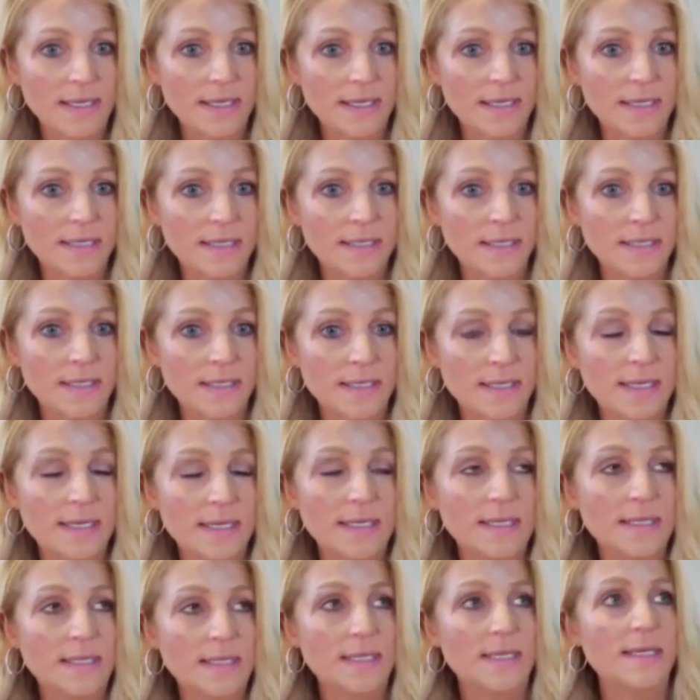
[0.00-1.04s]
And
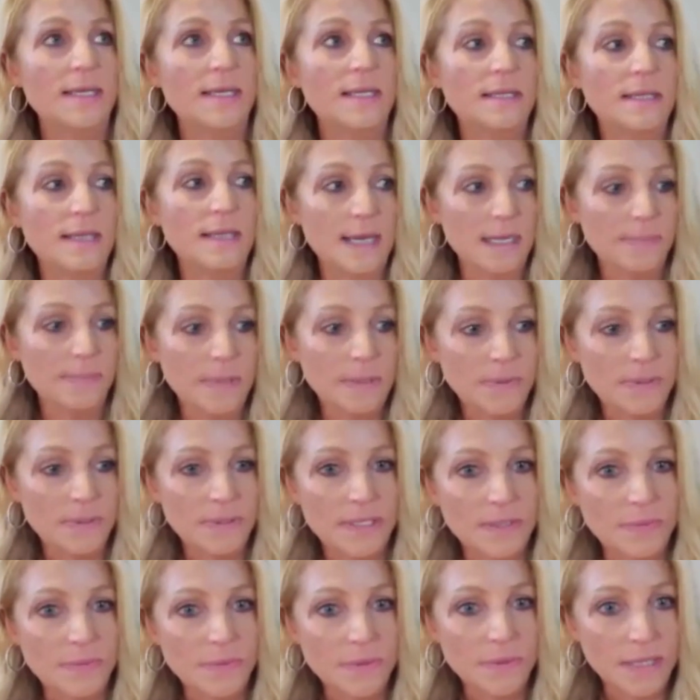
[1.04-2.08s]
I think a lot of people
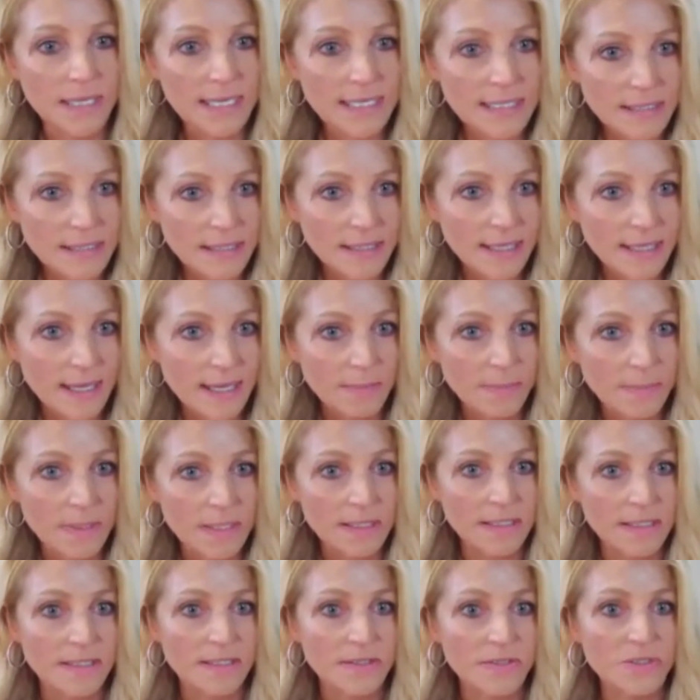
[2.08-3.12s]
can relate to that
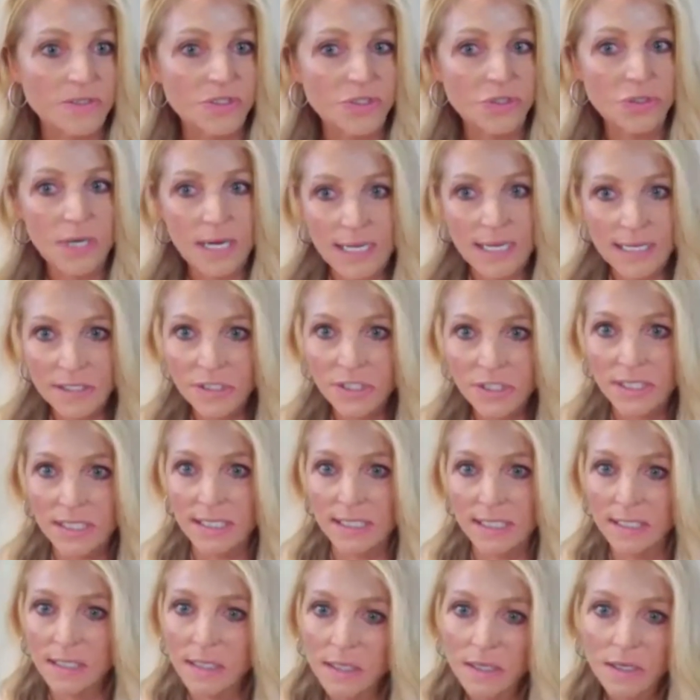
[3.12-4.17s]
because there's
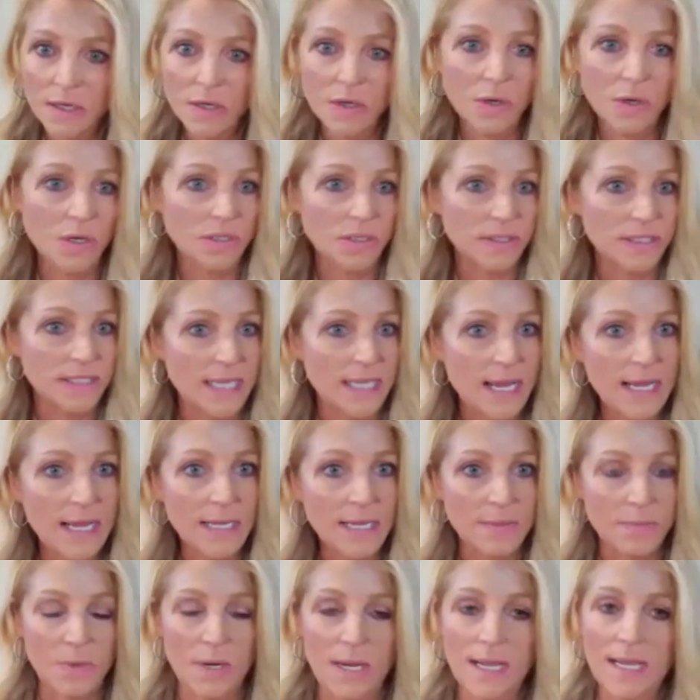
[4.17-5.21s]
tragedy all the
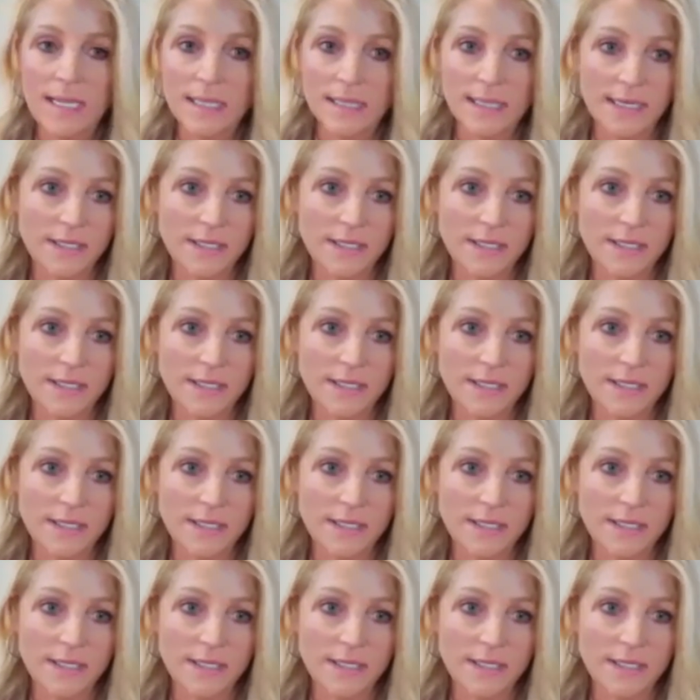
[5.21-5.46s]
time, right?